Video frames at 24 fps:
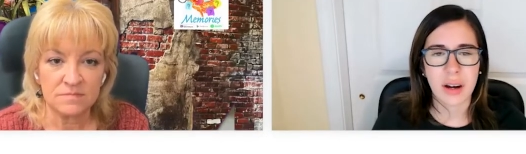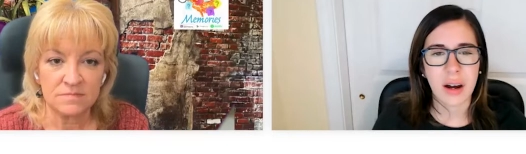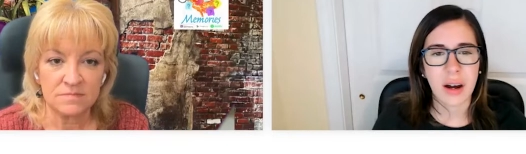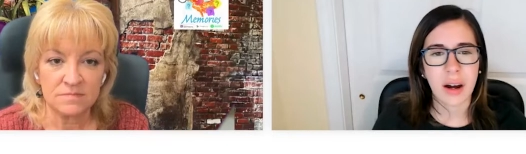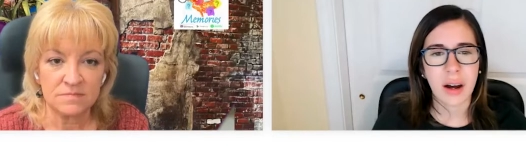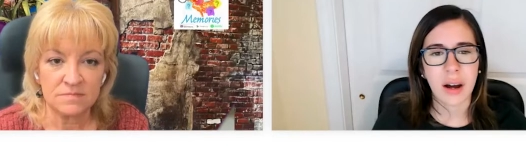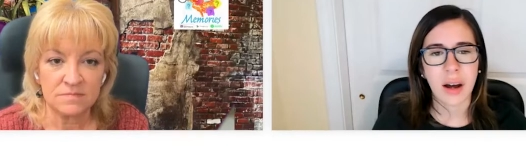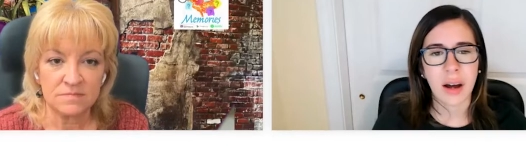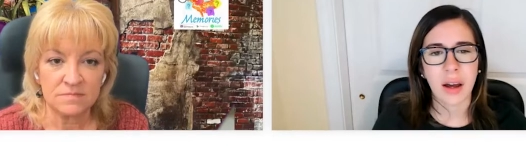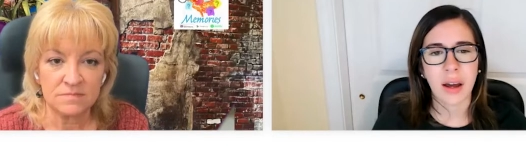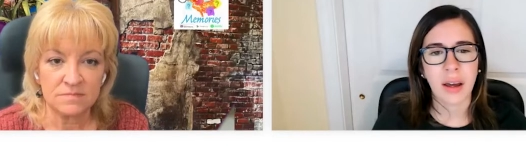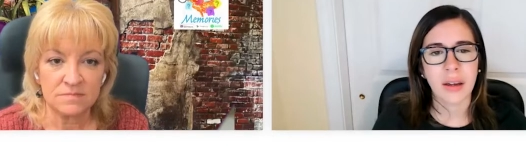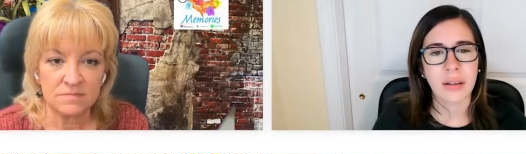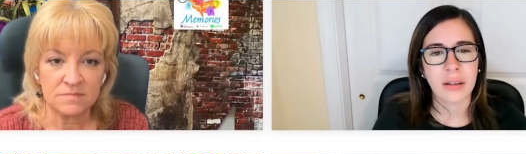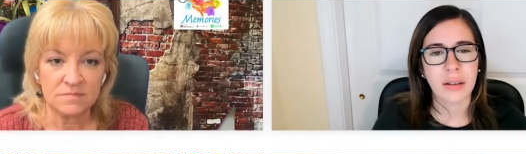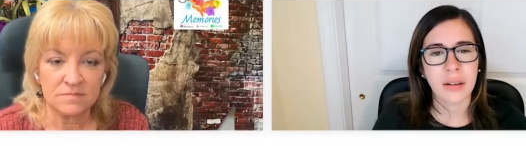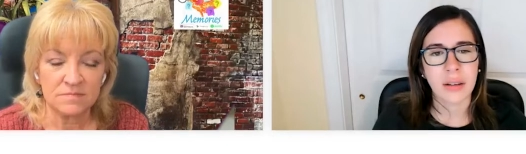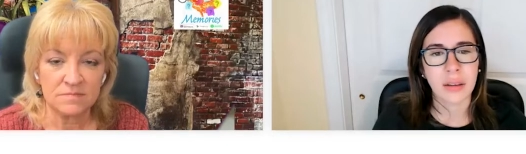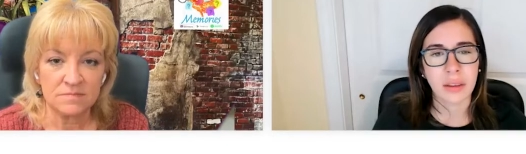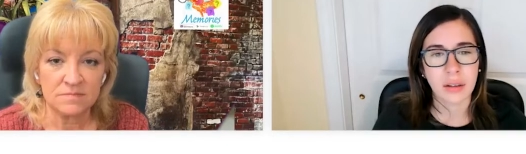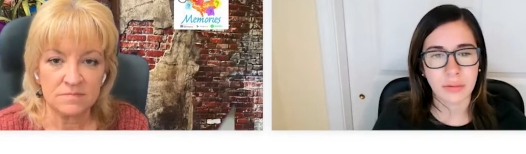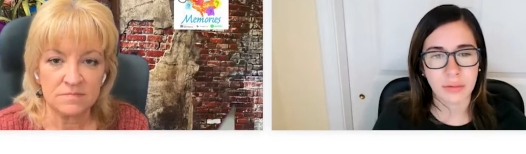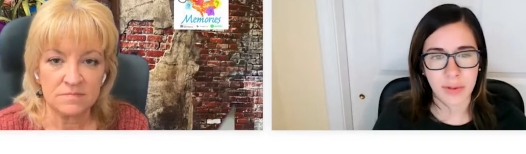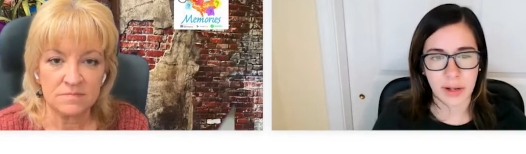
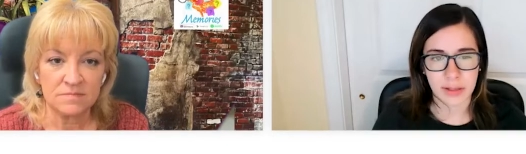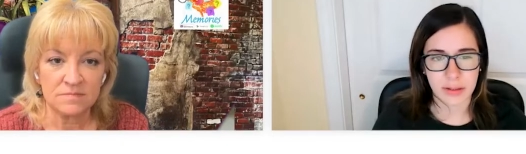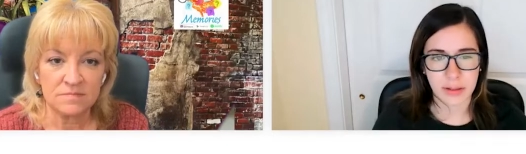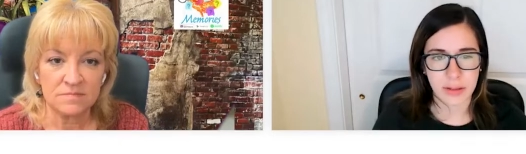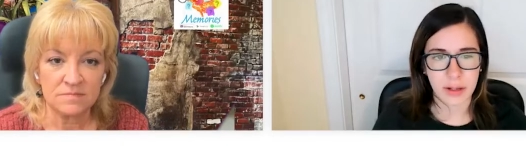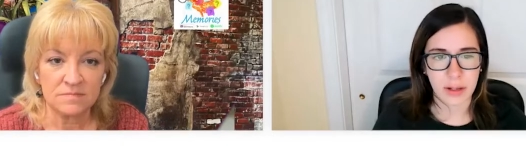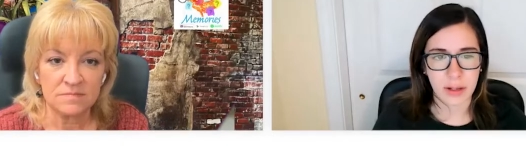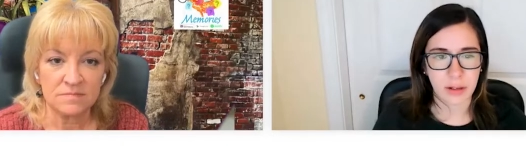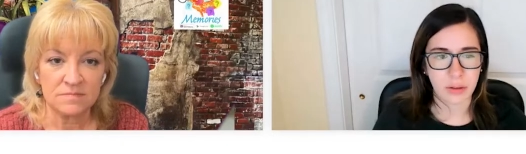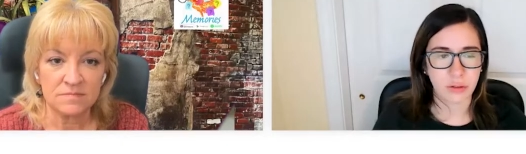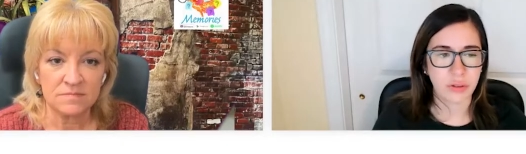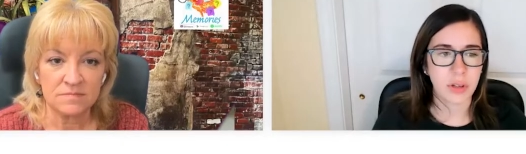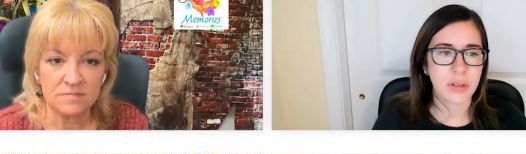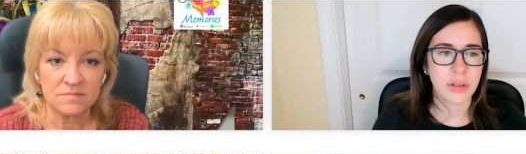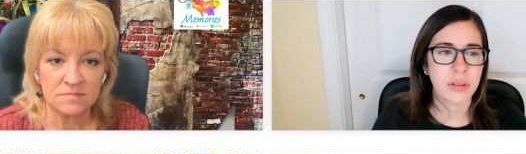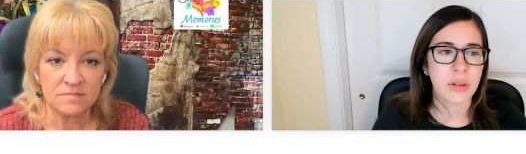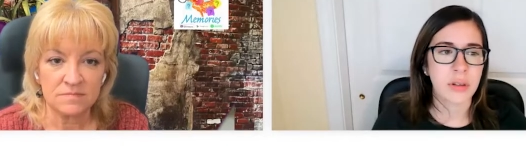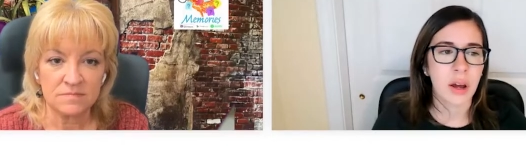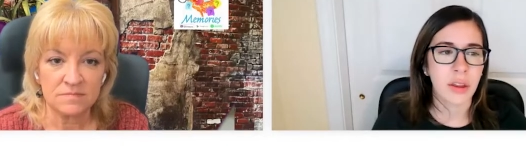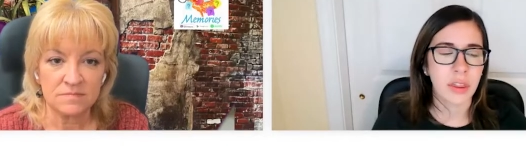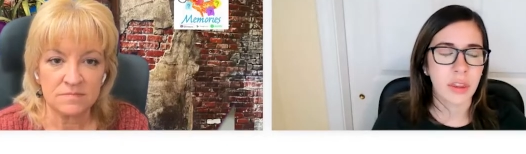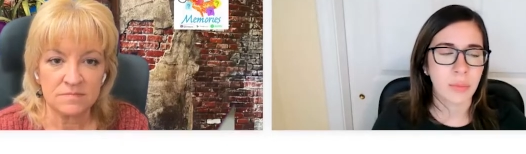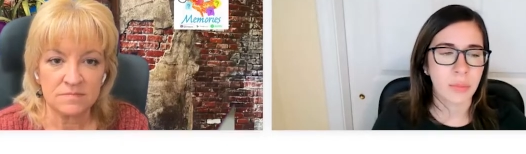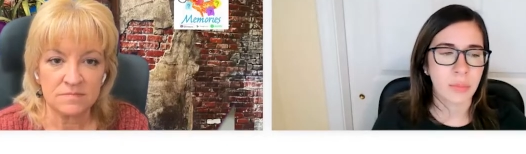Speaker 1: on the resident, just
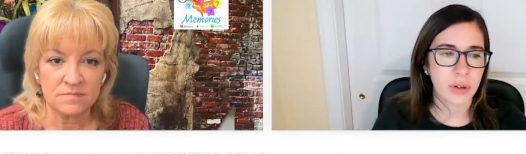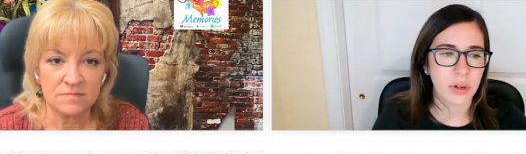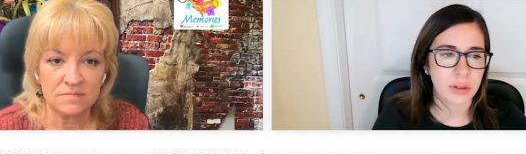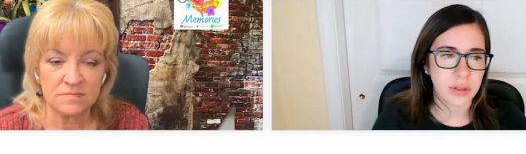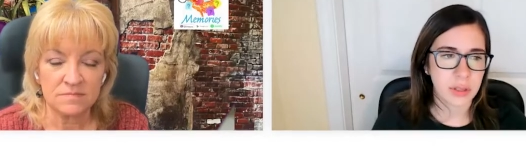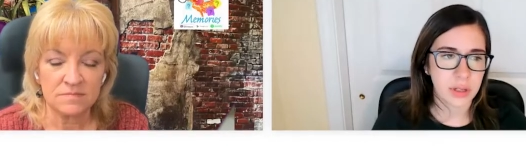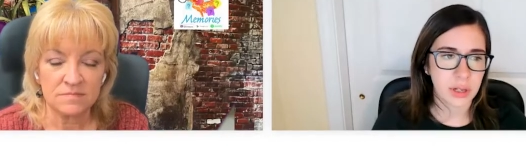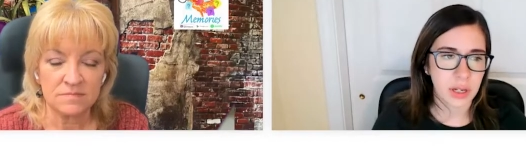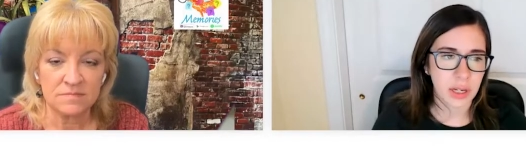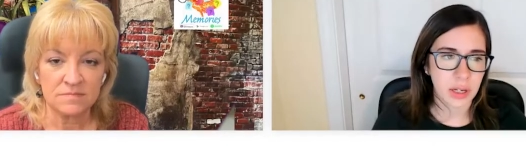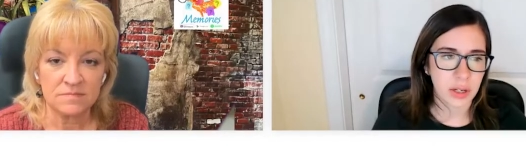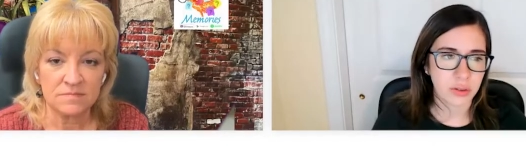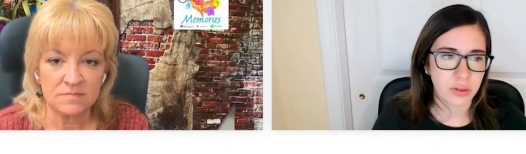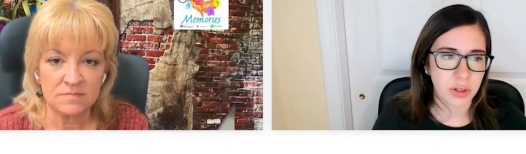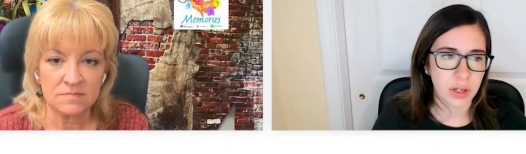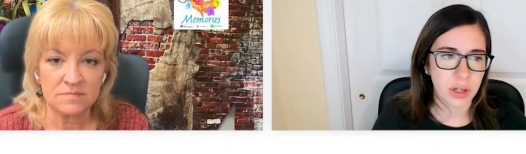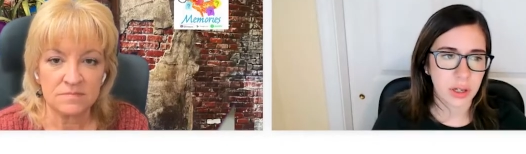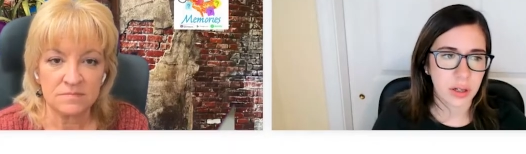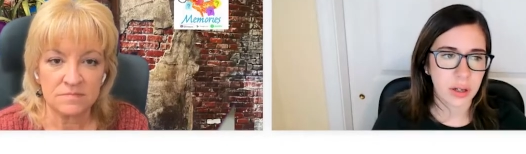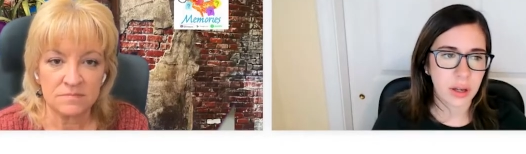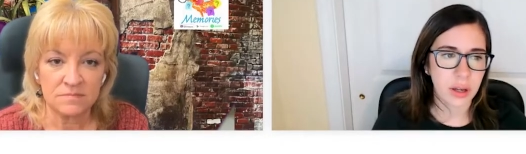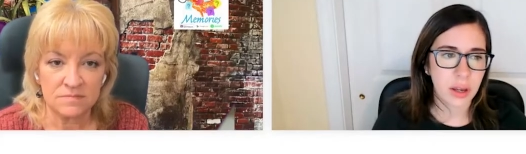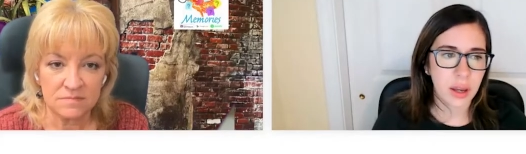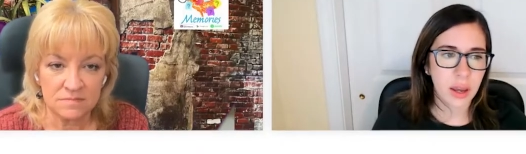on the person
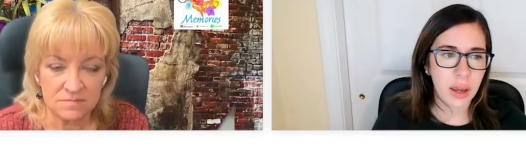aging.